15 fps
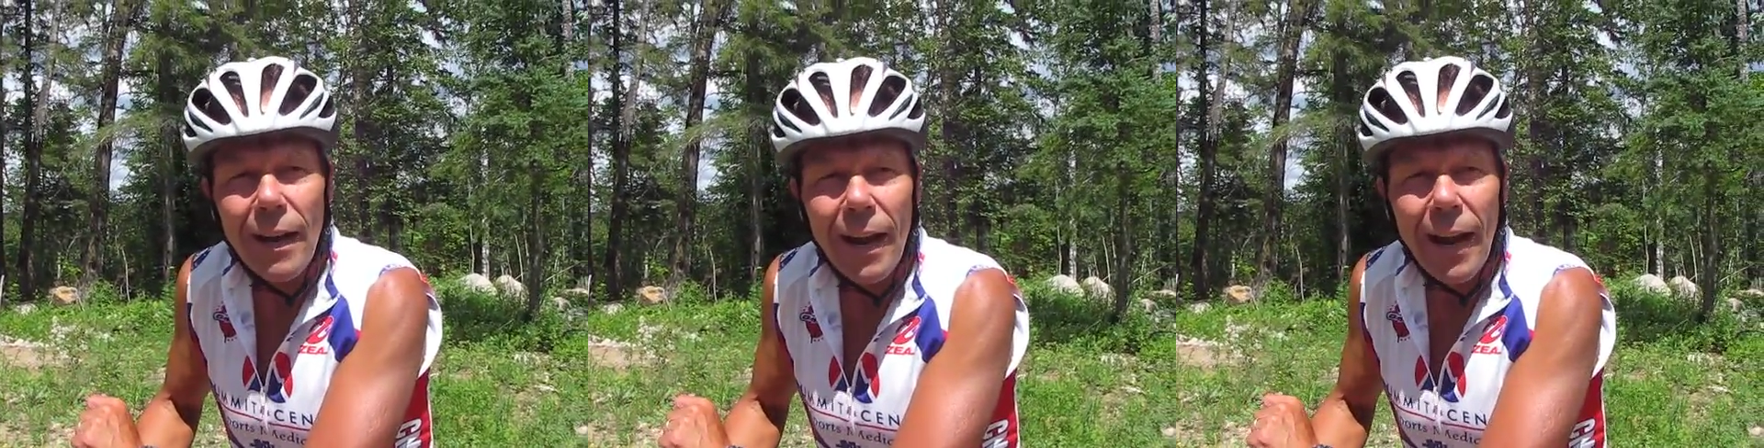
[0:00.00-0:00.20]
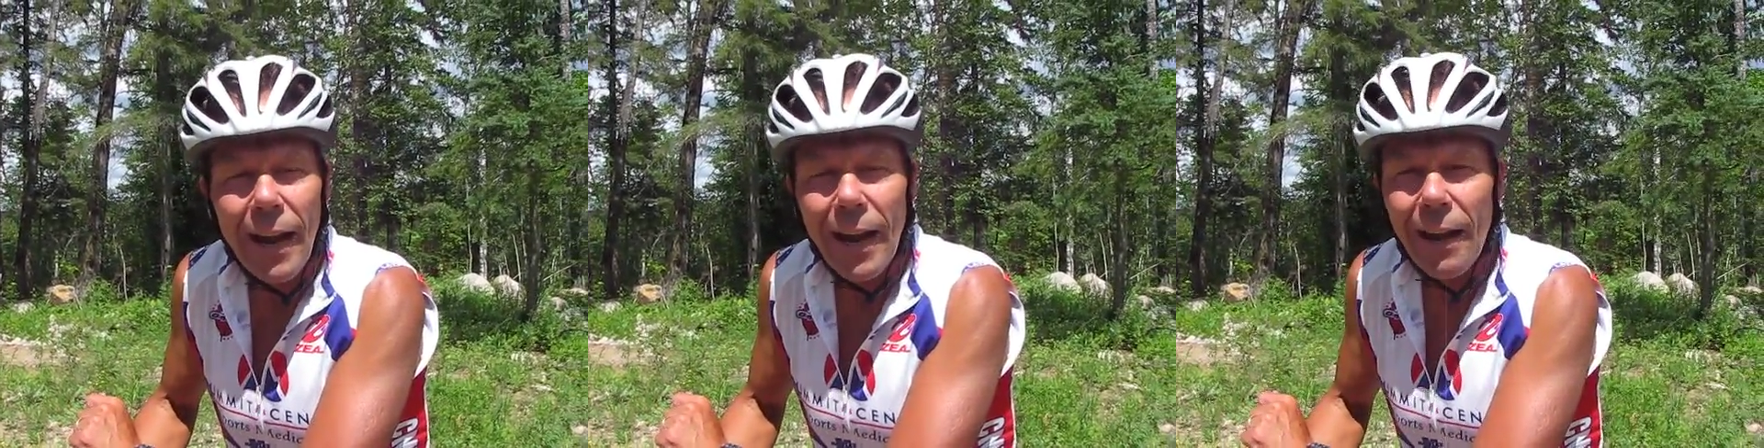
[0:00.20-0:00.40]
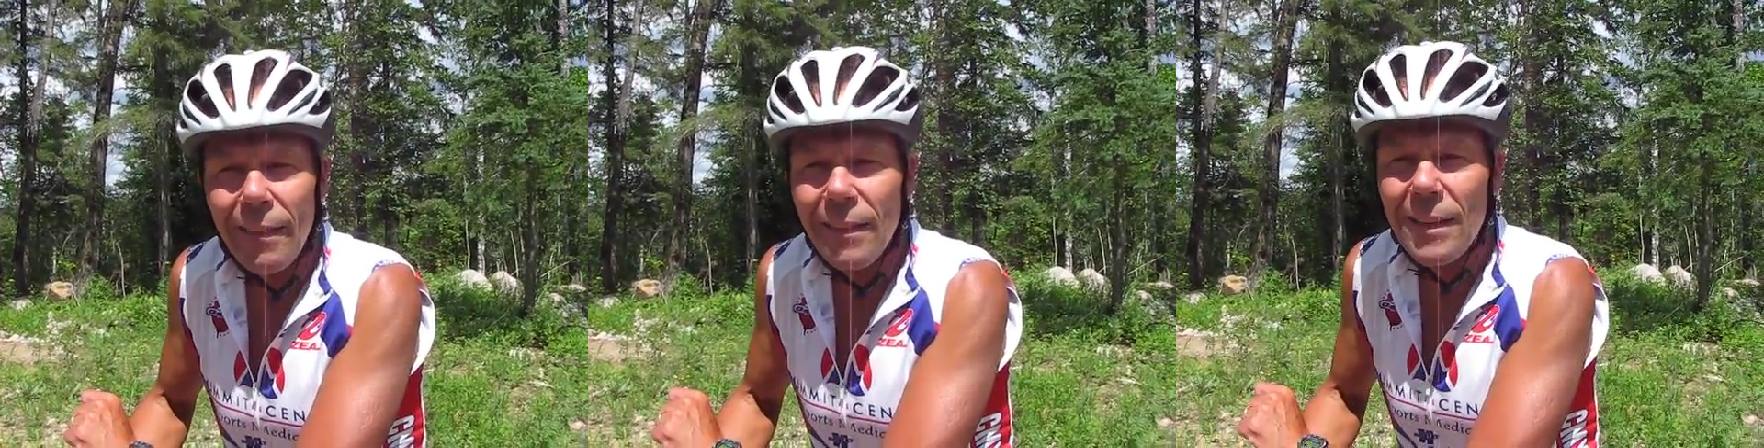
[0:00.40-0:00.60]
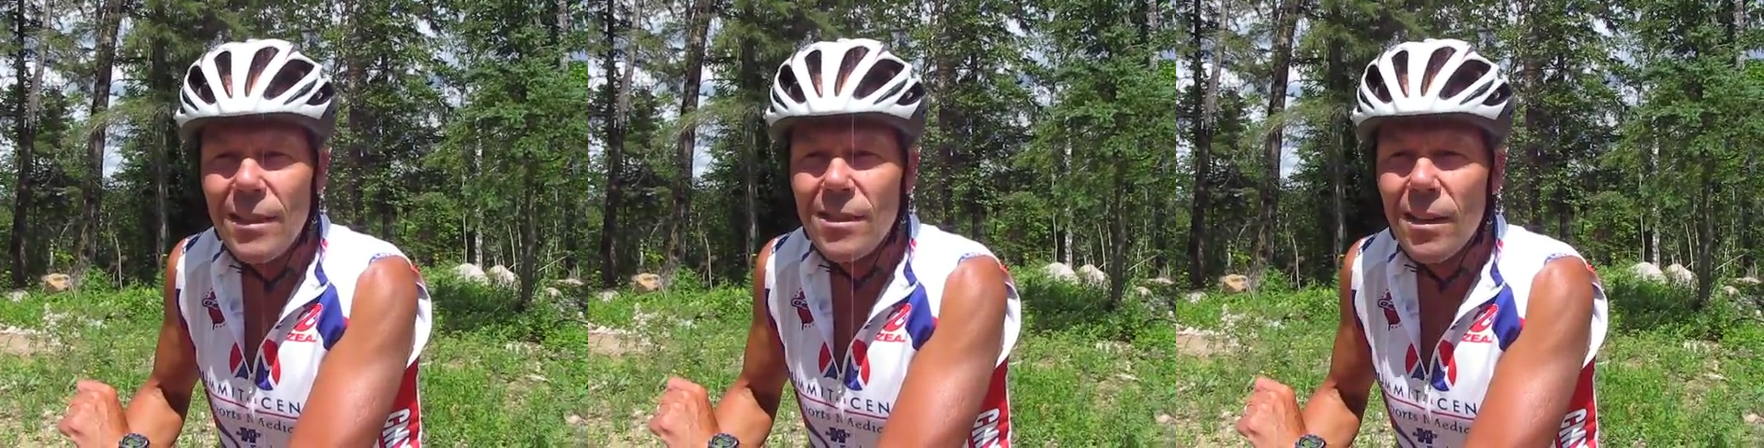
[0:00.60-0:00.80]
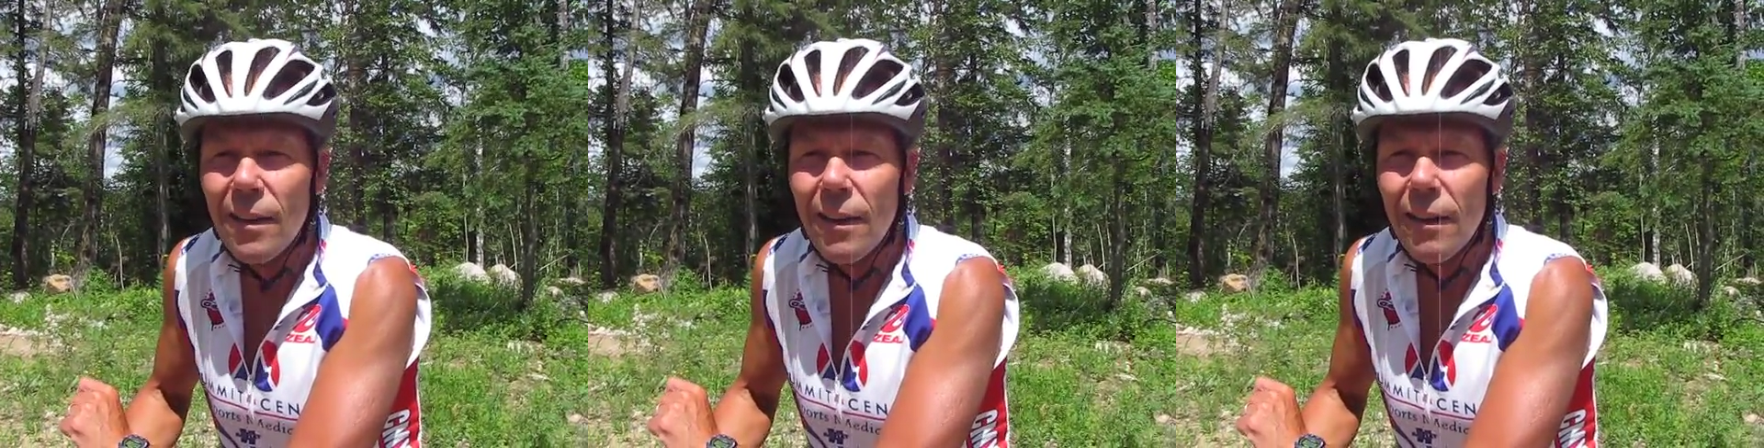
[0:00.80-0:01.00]
and
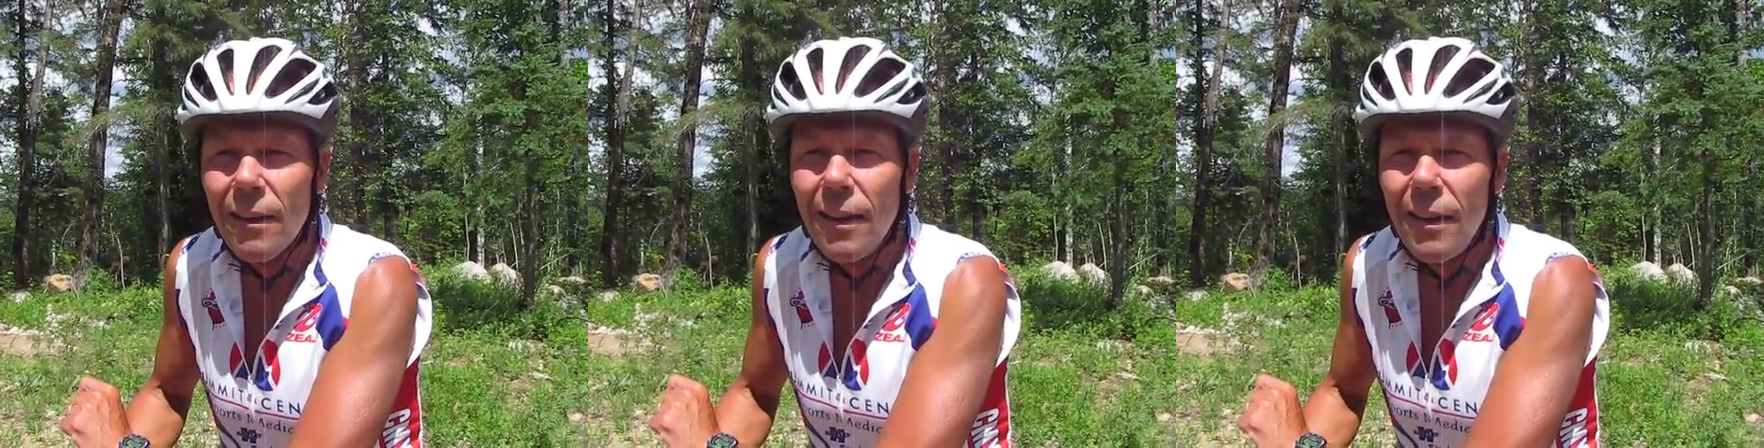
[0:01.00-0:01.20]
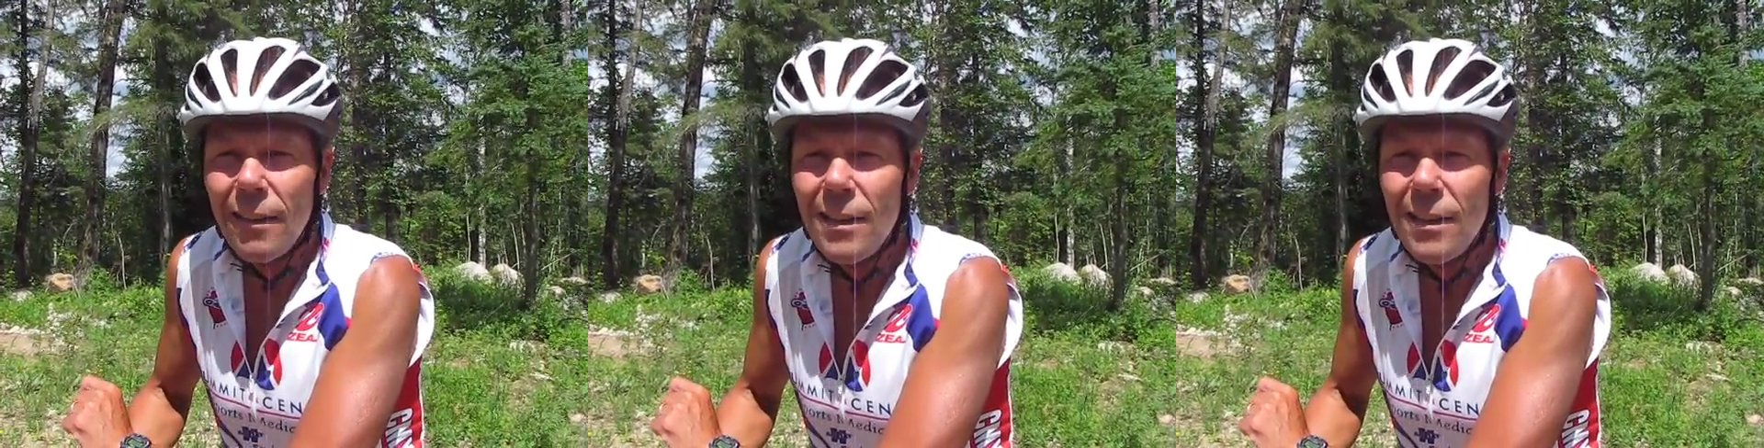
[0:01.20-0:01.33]
these are